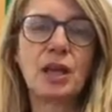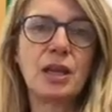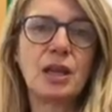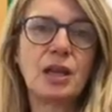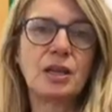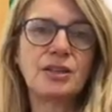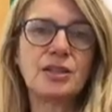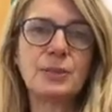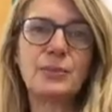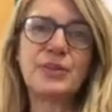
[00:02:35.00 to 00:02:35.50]

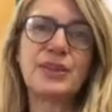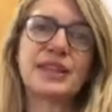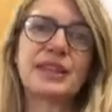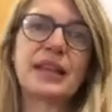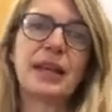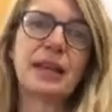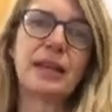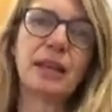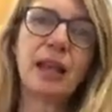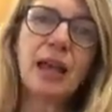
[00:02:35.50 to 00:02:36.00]
something
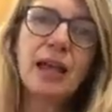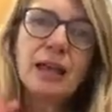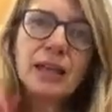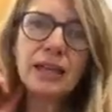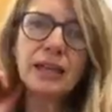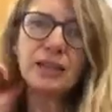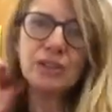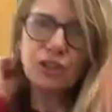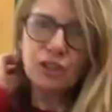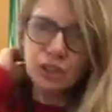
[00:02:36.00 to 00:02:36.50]
they
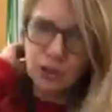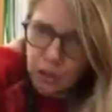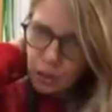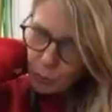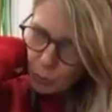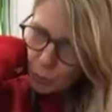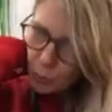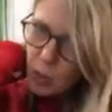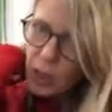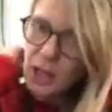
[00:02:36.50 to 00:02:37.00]
liked, new
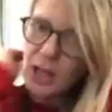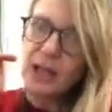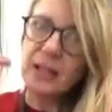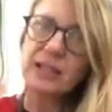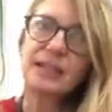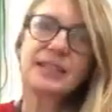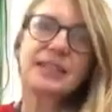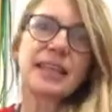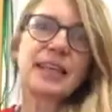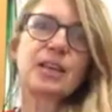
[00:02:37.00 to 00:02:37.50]

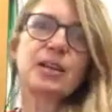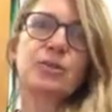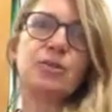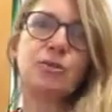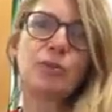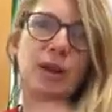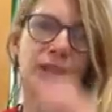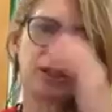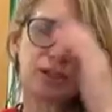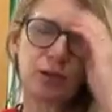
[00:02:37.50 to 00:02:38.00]
words. They could
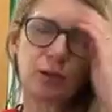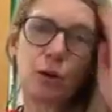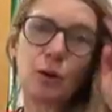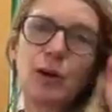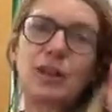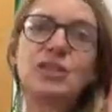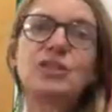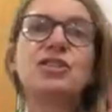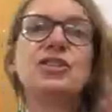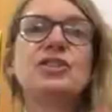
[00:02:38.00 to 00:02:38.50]
write a
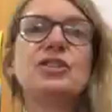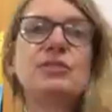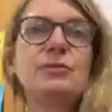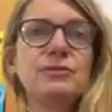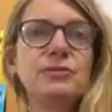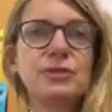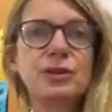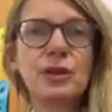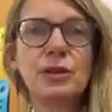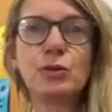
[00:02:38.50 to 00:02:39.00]
question
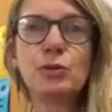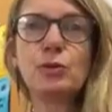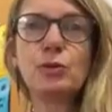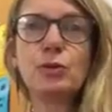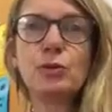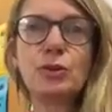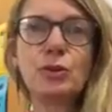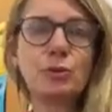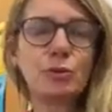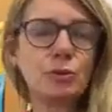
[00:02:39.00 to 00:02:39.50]
for the
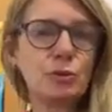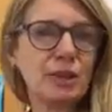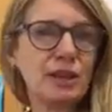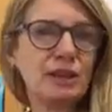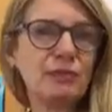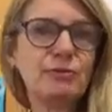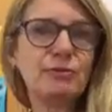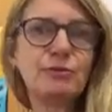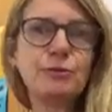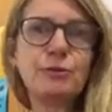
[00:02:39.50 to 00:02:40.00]
author or
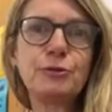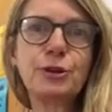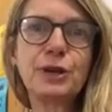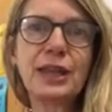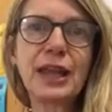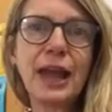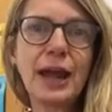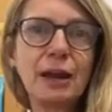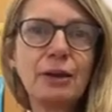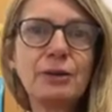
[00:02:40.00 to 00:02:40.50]
even for a
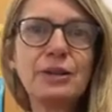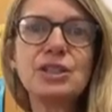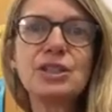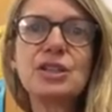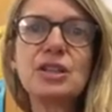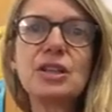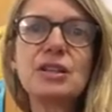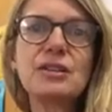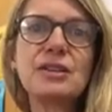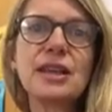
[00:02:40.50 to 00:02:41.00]

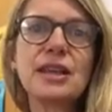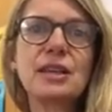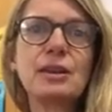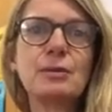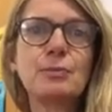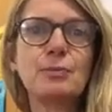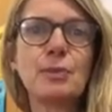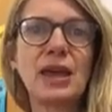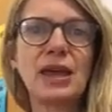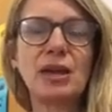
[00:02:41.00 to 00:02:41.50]
character. They
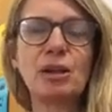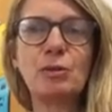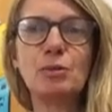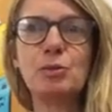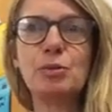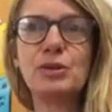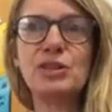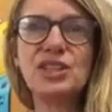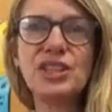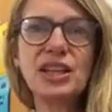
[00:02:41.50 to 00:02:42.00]
can make a
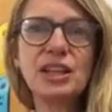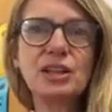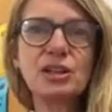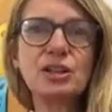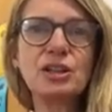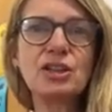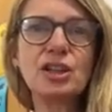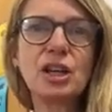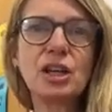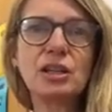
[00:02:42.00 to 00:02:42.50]

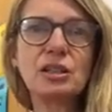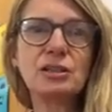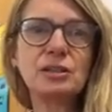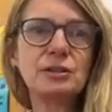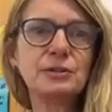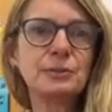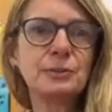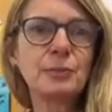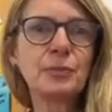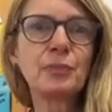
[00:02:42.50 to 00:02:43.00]

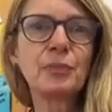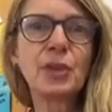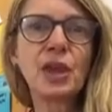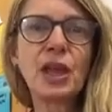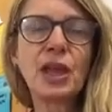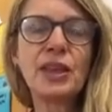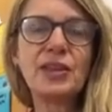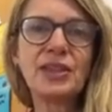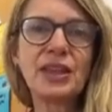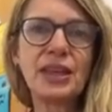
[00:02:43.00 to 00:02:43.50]
prediction.
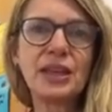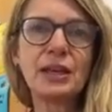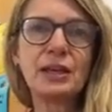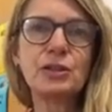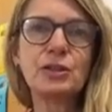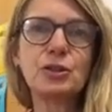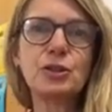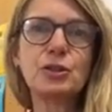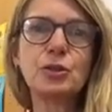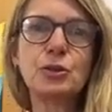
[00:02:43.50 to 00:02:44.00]
They
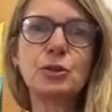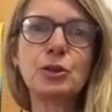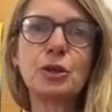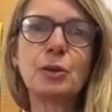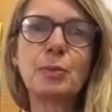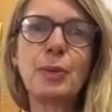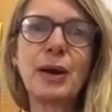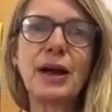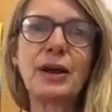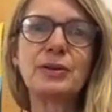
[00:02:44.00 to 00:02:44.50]
can talk
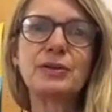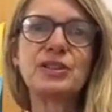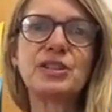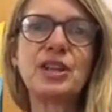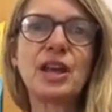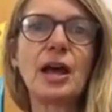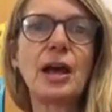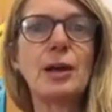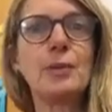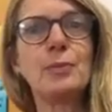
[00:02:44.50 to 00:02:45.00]
about
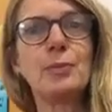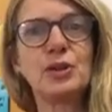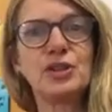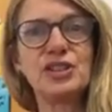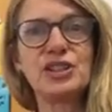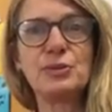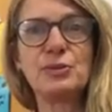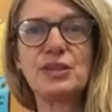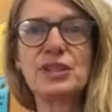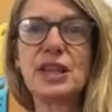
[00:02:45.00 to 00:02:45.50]
what
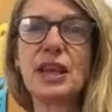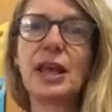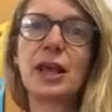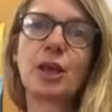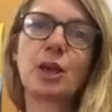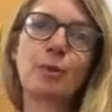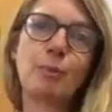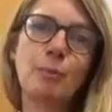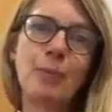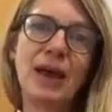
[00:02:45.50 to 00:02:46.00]
it was like
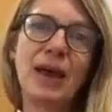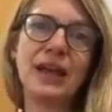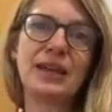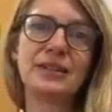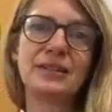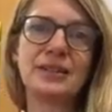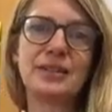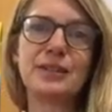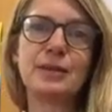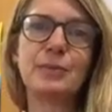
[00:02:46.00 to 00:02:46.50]
compared
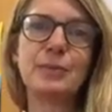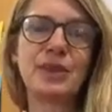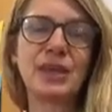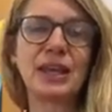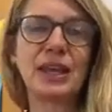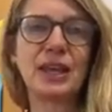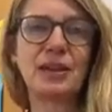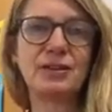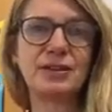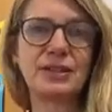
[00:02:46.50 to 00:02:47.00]
to something
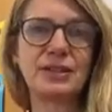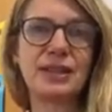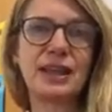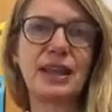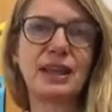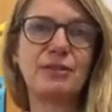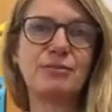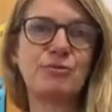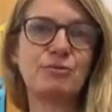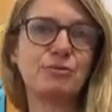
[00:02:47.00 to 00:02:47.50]
else
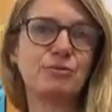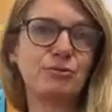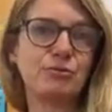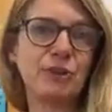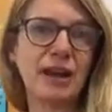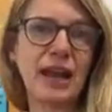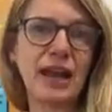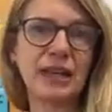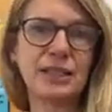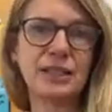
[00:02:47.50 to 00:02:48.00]
they've
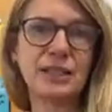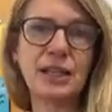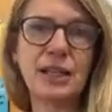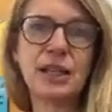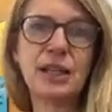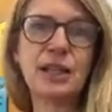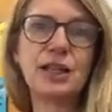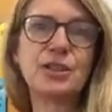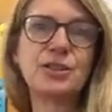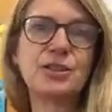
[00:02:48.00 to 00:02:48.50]
read.
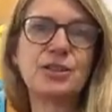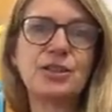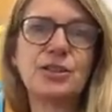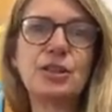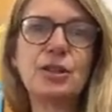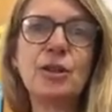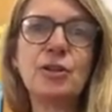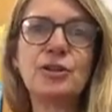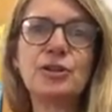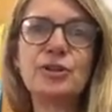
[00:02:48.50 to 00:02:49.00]
So there's
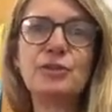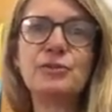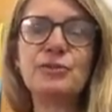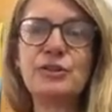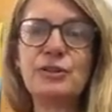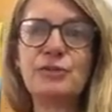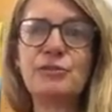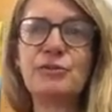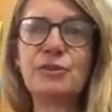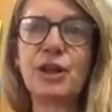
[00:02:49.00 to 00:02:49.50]
lots of
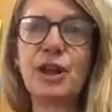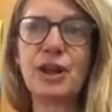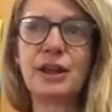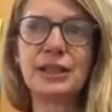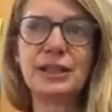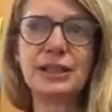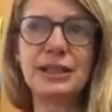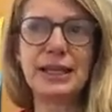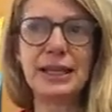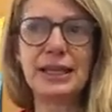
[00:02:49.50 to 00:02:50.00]
different
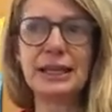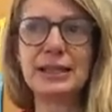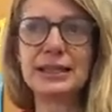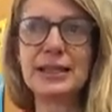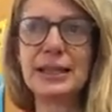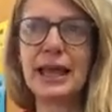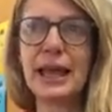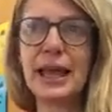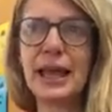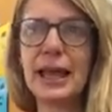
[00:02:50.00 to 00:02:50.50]
ideas
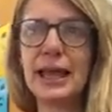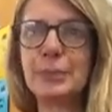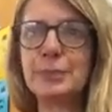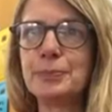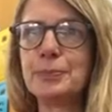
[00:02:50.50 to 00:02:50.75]
there.